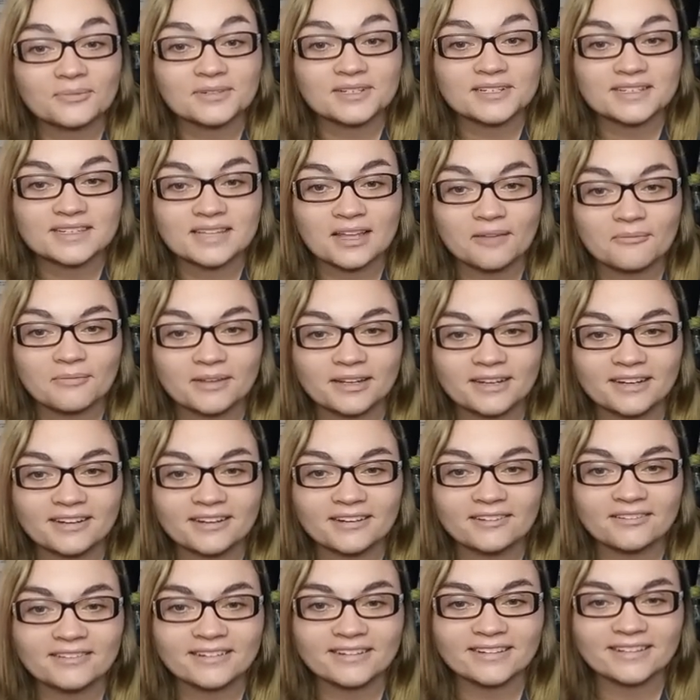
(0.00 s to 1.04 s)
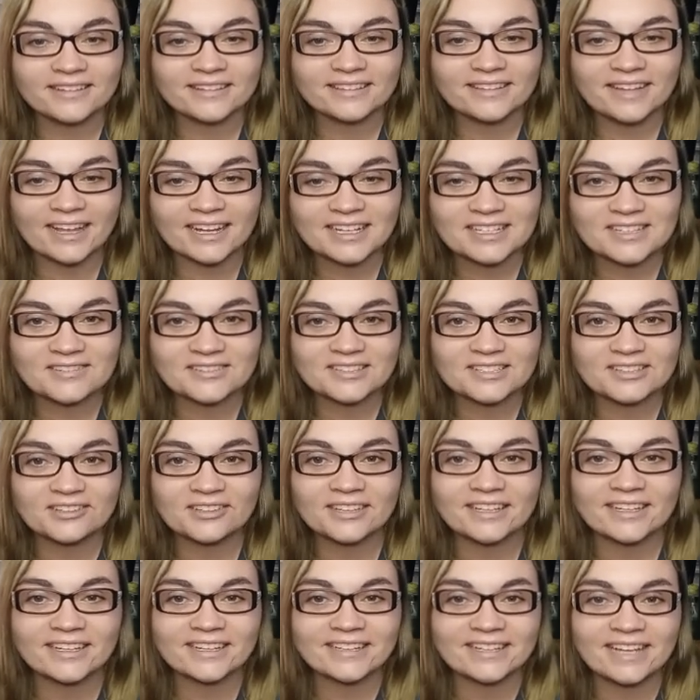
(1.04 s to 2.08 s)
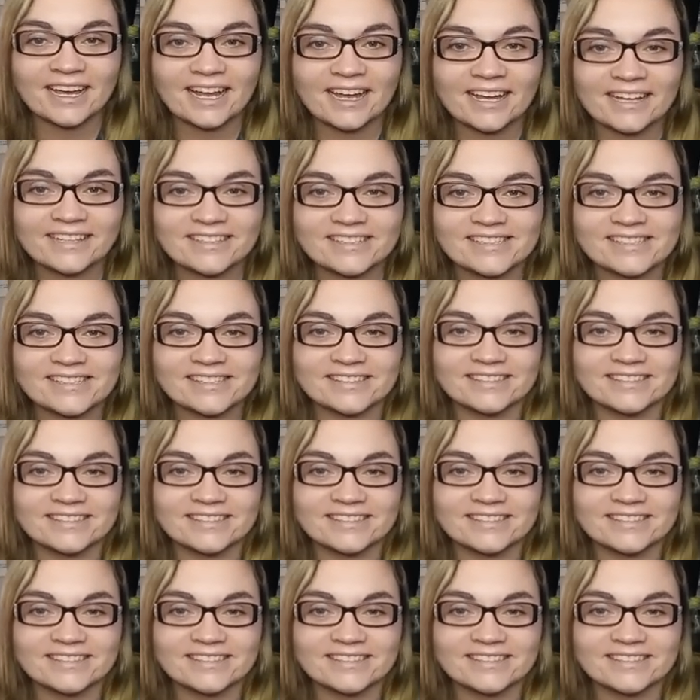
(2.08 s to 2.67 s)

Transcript: just let me know. Thanks for tuning in, guys.